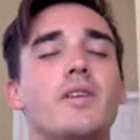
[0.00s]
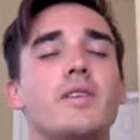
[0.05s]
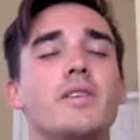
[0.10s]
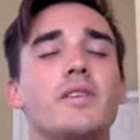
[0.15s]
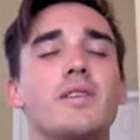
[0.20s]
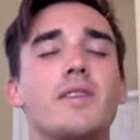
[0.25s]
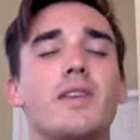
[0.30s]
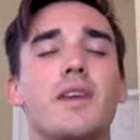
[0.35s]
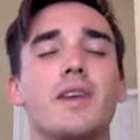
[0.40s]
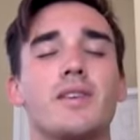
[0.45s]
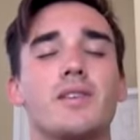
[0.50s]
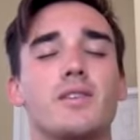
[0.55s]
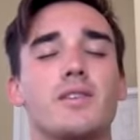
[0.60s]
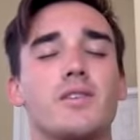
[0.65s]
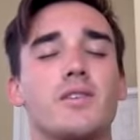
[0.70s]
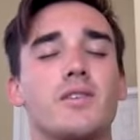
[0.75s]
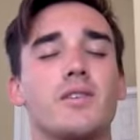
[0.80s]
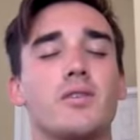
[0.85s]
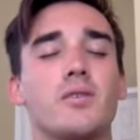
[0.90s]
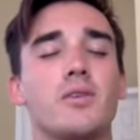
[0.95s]

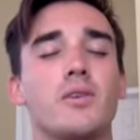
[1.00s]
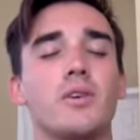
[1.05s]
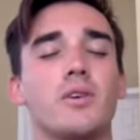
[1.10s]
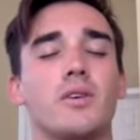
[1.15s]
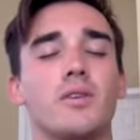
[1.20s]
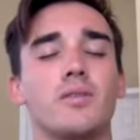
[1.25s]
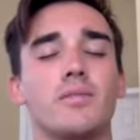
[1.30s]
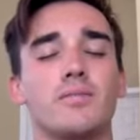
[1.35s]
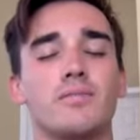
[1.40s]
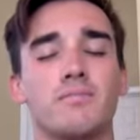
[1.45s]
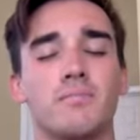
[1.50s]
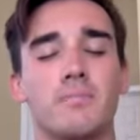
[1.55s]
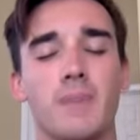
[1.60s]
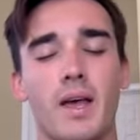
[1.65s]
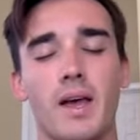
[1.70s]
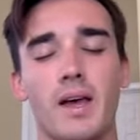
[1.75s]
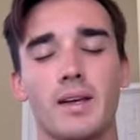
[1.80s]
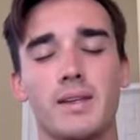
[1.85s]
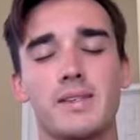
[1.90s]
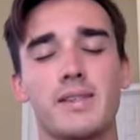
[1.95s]
Noticing the external
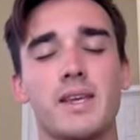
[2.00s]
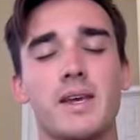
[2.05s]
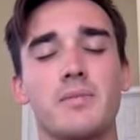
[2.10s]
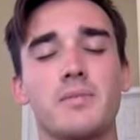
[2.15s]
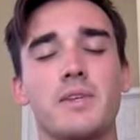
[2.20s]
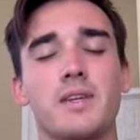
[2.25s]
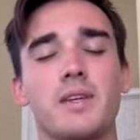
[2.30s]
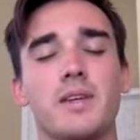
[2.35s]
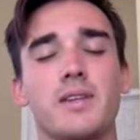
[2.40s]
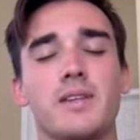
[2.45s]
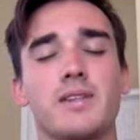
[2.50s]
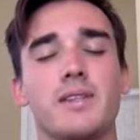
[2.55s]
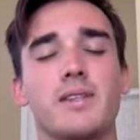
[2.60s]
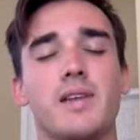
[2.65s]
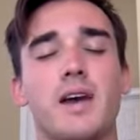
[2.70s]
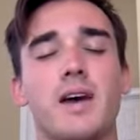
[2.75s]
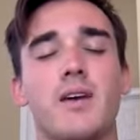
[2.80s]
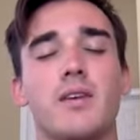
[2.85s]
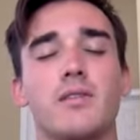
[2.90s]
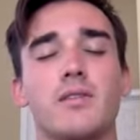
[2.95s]
world,
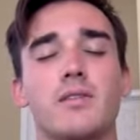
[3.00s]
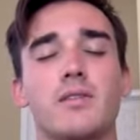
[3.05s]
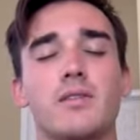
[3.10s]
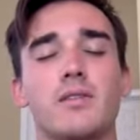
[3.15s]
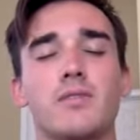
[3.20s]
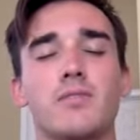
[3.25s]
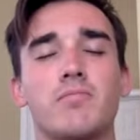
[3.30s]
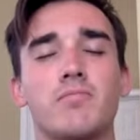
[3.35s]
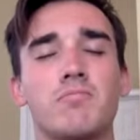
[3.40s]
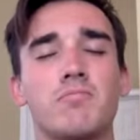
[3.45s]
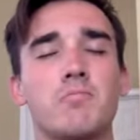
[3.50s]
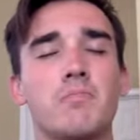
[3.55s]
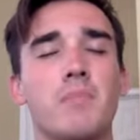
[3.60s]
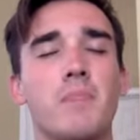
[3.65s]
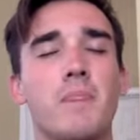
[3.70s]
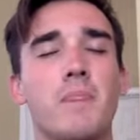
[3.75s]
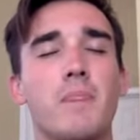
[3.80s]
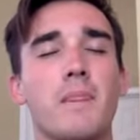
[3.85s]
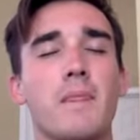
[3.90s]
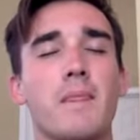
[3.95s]
accepting its sounds,
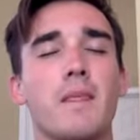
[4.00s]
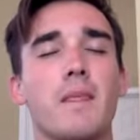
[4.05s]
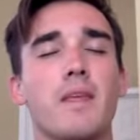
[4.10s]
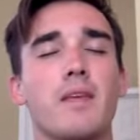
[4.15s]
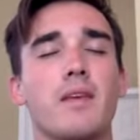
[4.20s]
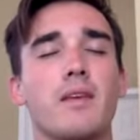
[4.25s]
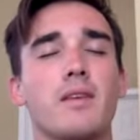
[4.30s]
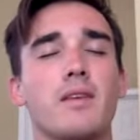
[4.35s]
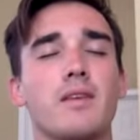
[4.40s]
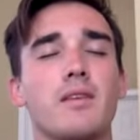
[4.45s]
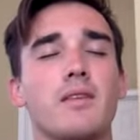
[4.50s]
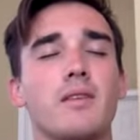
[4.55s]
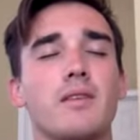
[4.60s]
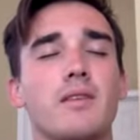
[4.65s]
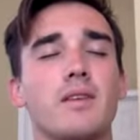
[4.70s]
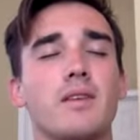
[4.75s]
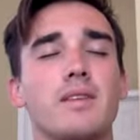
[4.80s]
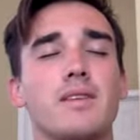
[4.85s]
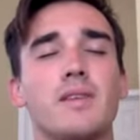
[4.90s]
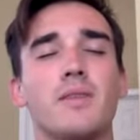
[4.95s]

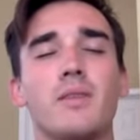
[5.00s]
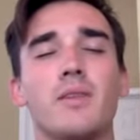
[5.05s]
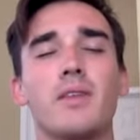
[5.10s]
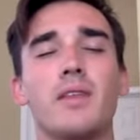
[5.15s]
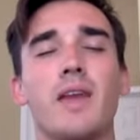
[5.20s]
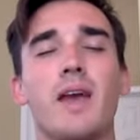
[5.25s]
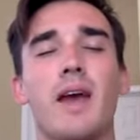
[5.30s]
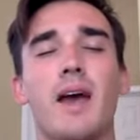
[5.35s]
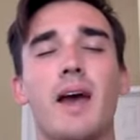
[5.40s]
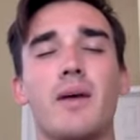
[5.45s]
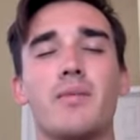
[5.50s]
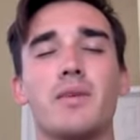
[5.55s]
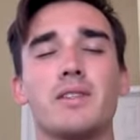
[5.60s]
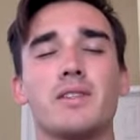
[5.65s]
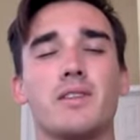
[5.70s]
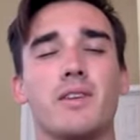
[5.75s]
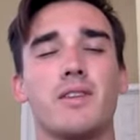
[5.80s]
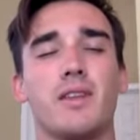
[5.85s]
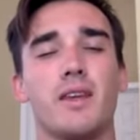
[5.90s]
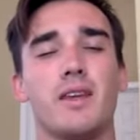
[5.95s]
is something
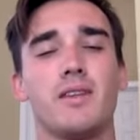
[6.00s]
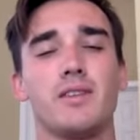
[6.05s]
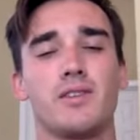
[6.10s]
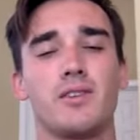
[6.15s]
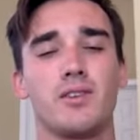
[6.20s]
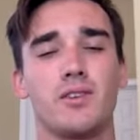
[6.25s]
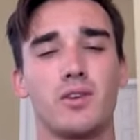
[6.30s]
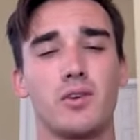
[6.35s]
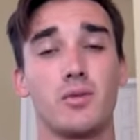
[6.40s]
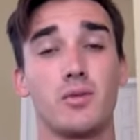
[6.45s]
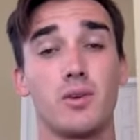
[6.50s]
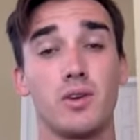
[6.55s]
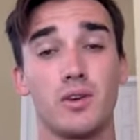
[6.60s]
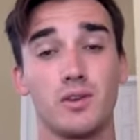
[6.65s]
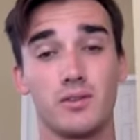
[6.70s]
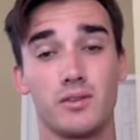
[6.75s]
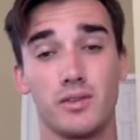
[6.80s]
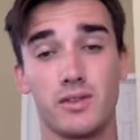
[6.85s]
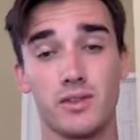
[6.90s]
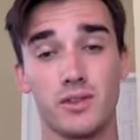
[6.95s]
that happens on the
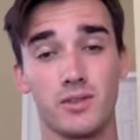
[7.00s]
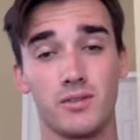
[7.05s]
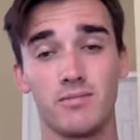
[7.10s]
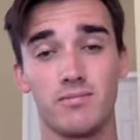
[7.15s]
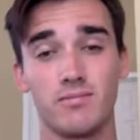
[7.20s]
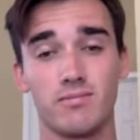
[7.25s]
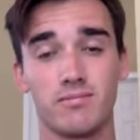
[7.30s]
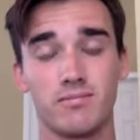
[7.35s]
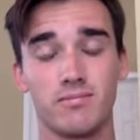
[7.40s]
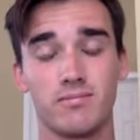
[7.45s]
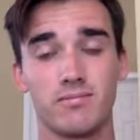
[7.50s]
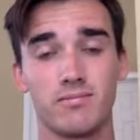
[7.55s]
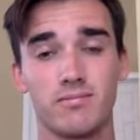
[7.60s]
internal world too.